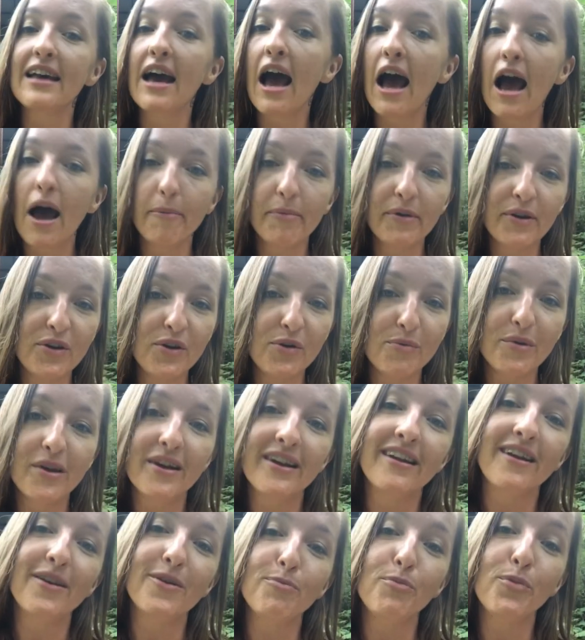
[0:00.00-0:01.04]
happy new
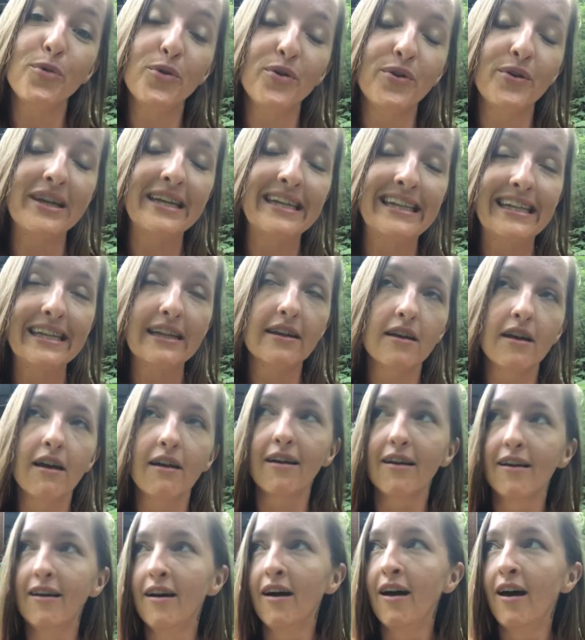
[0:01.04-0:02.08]
moon and
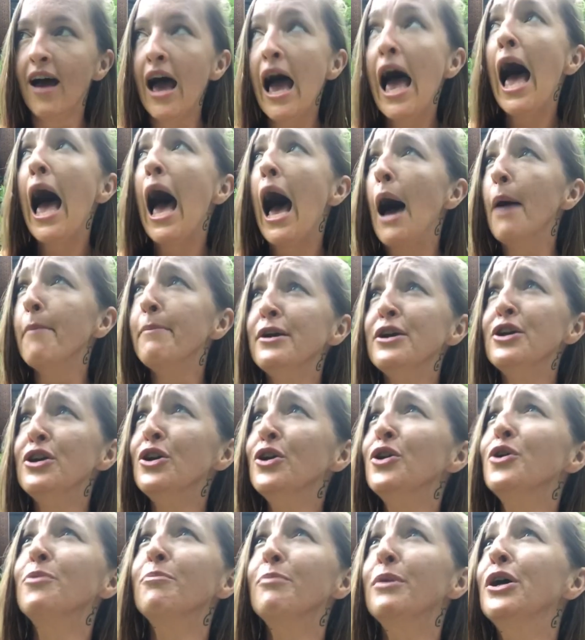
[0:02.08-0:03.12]
happy
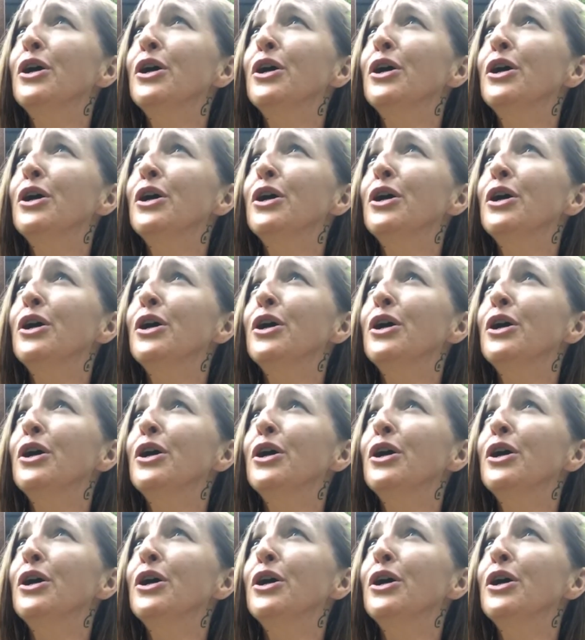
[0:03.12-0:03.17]
new